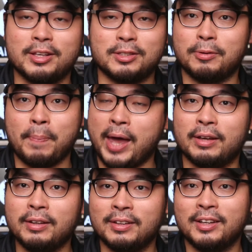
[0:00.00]
it's still
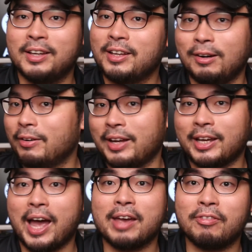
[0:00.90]
better on an
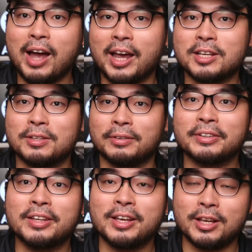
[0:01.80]
i5. So
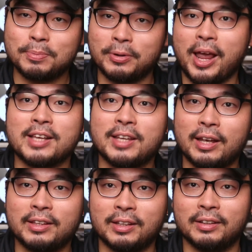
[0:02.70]
it's pretty
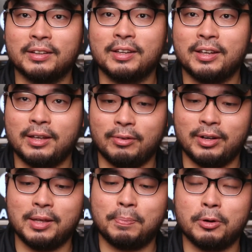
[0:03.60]
exciting. It
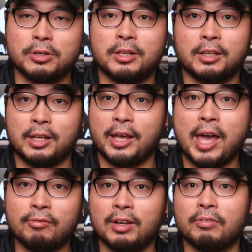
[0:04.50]
really pushed the
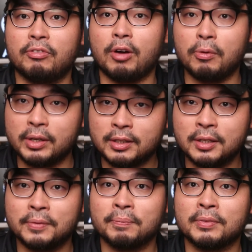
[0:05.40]
envelope forward,
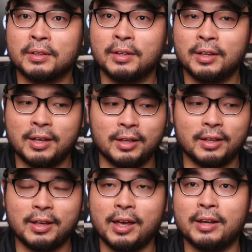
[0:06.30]

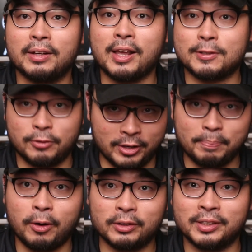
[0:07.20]
and that's very
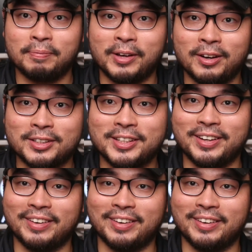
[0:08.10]
important because